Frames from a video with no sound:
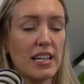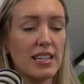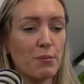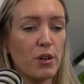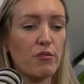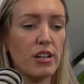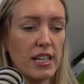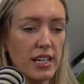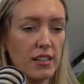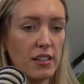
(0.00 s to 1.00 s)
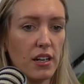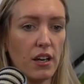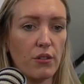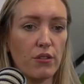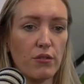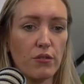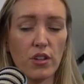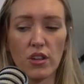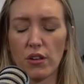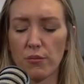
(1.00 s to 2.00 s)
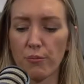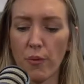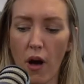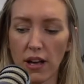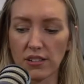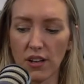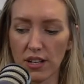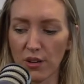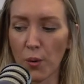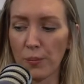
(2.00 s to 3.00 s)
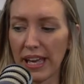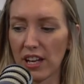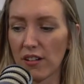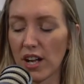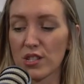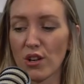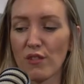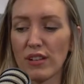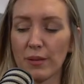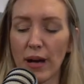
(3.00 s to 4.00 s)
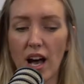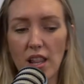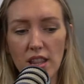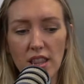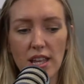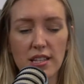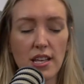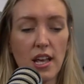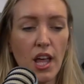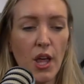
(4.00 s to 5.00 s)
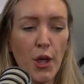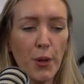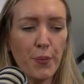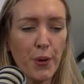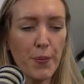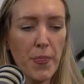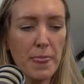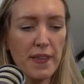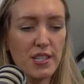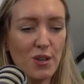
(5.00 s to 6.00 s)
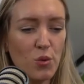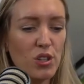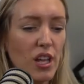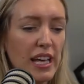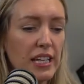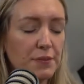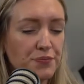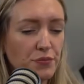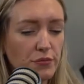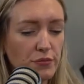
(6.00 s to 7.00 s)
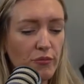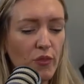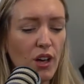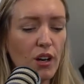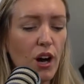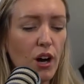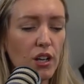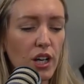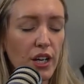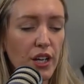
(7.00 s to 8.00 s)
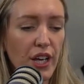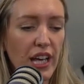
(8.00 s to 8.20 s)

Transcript: it. And then my reading, you know, pile kind of got bigger and I started reading about other things. But someone like Akala